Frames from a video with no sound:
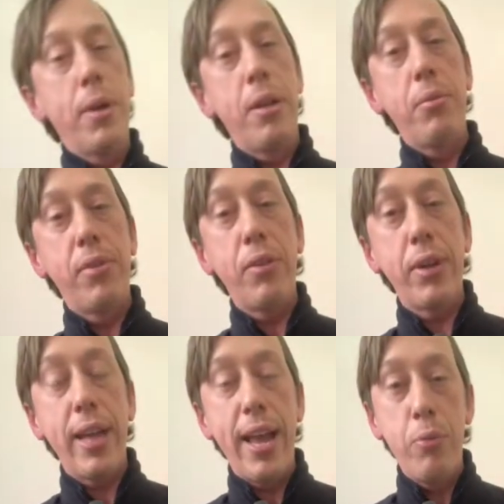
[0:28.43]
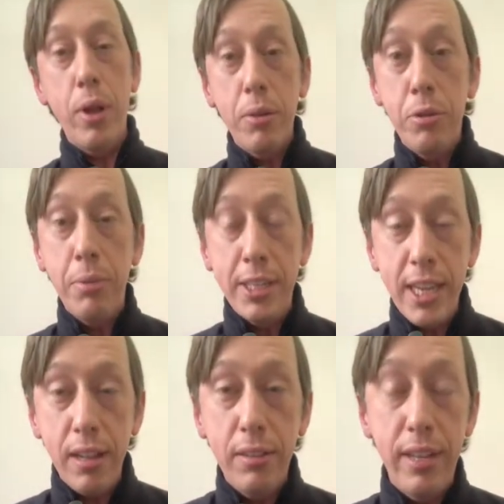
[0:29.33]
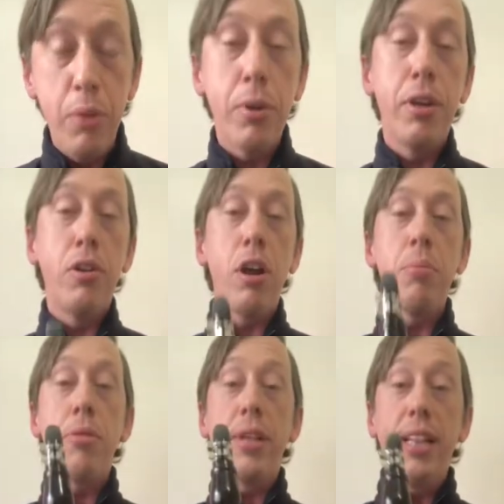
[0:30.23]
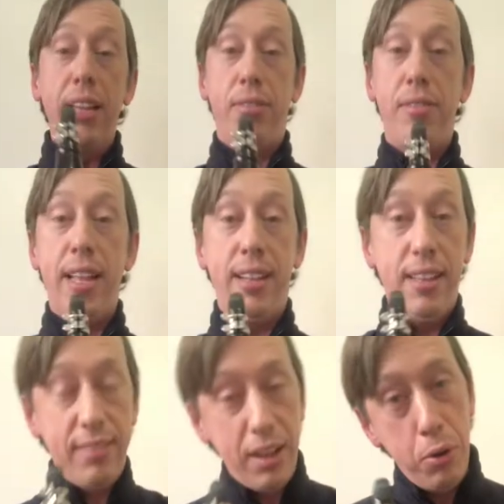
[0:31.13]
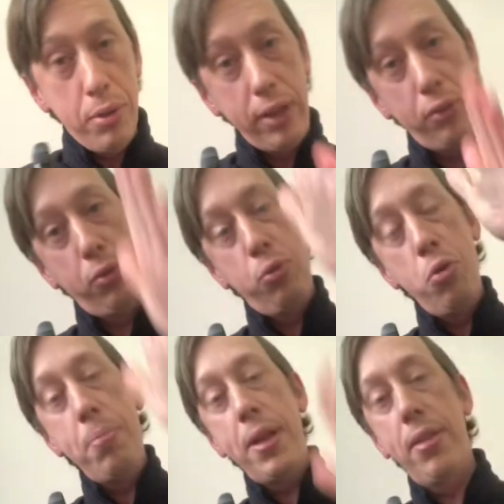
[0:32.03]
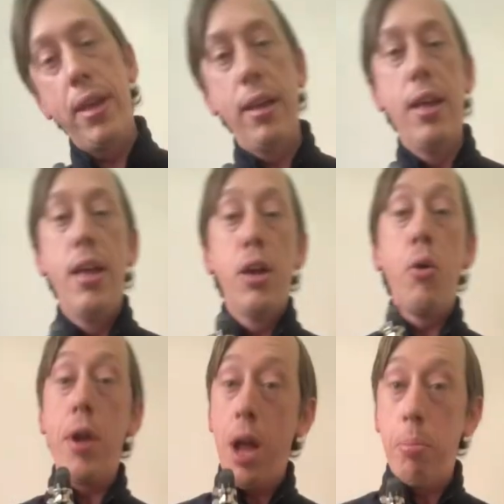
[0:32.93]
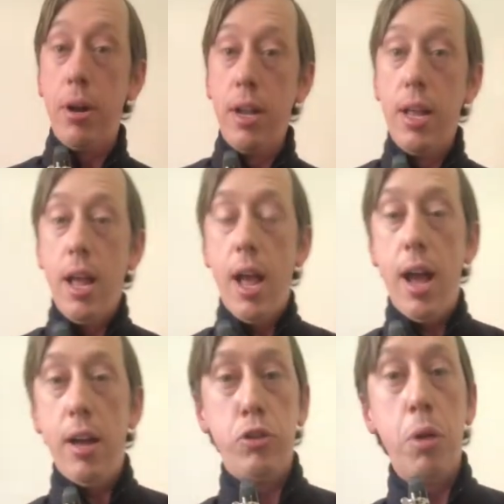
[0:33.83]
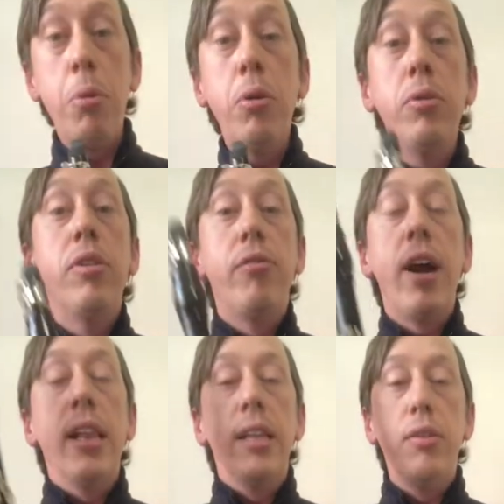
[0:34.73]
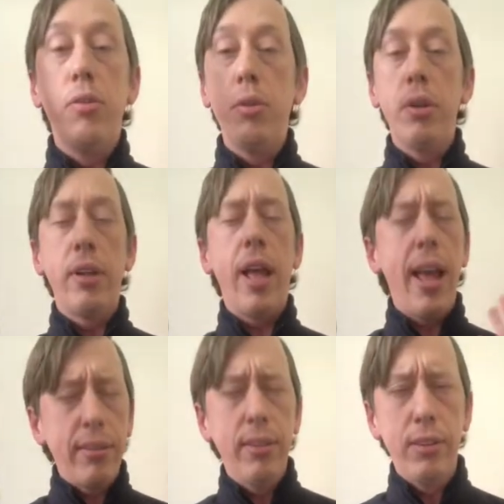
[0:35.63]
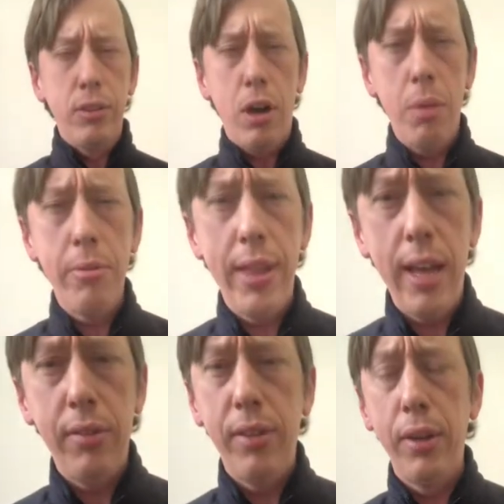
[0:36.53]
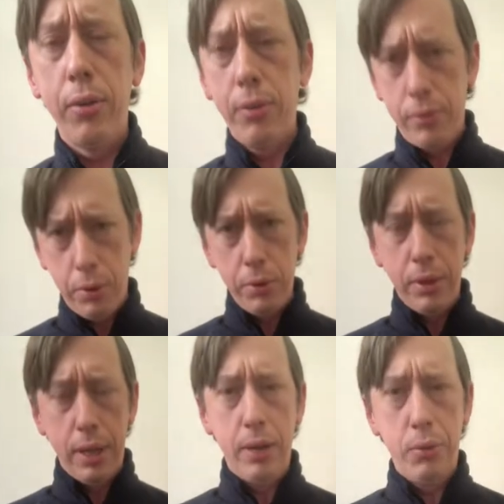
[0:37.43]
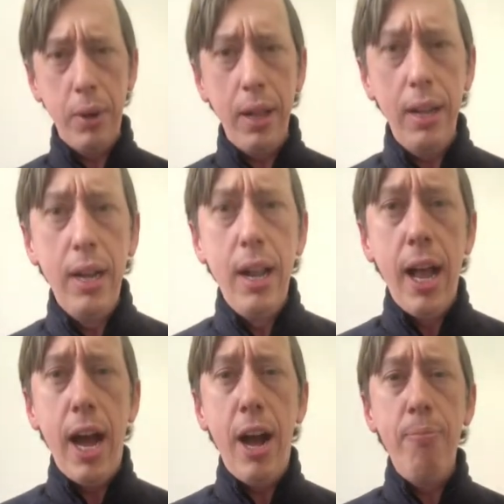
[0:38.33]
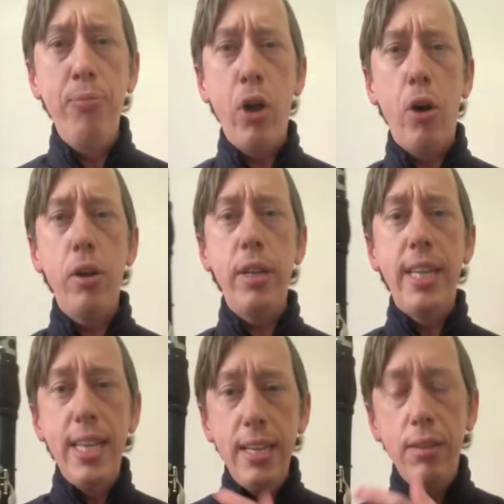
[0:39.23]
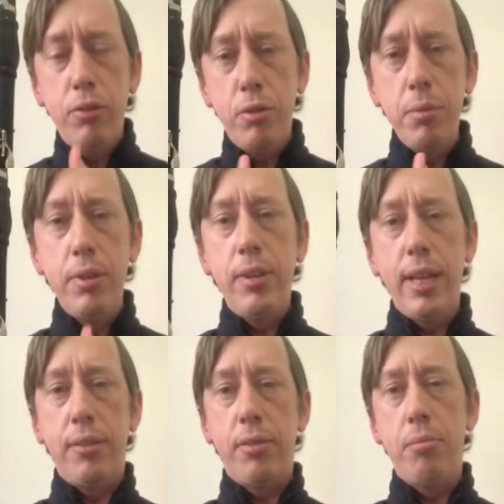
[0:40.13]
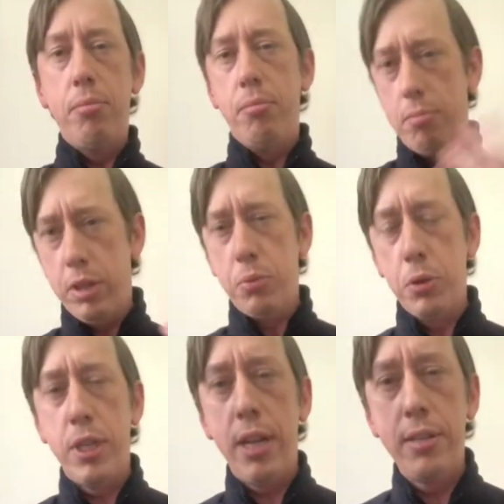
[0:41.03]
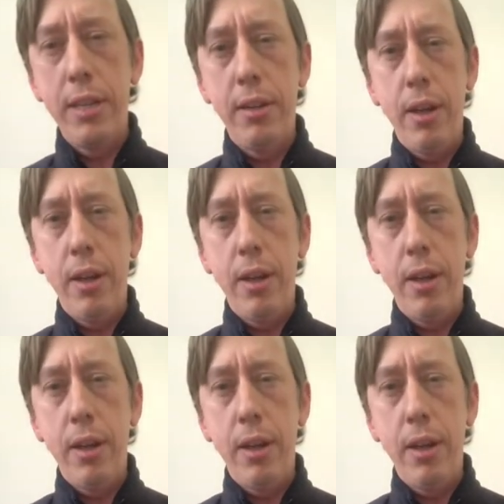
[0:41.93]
Cedric, and welcome to my channel. Today we're going to talk about the gliss, that glissando, that swooping thing going up. Trombones and violins do an excellent job of that. Singers, of course, can as well. On keyed instruments, it's much more challenging.